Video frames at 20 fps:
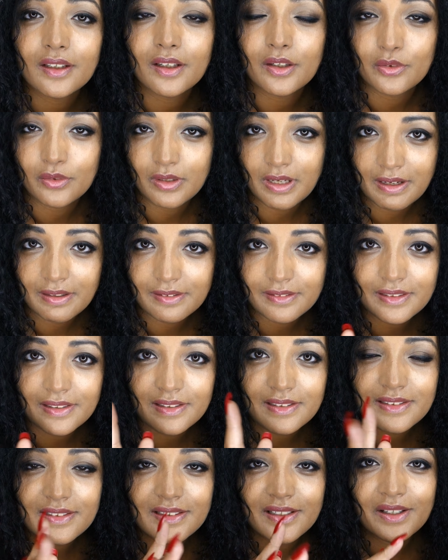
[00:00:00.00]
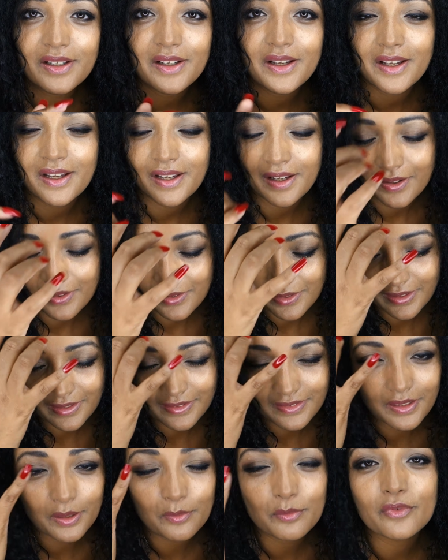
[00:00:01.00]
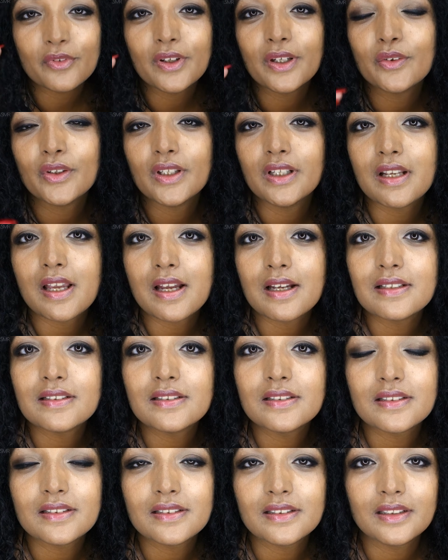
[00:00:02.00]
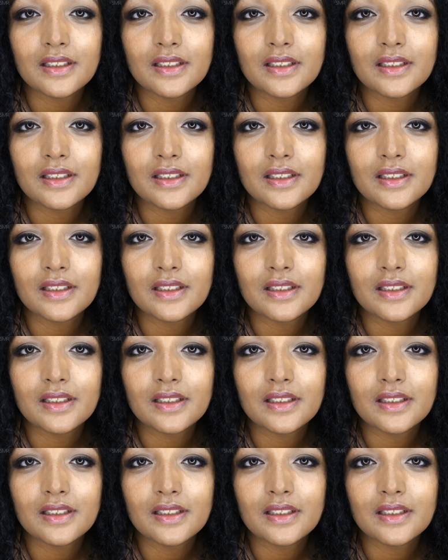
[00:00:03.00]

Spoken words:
You liked it? All right, I'm very glad.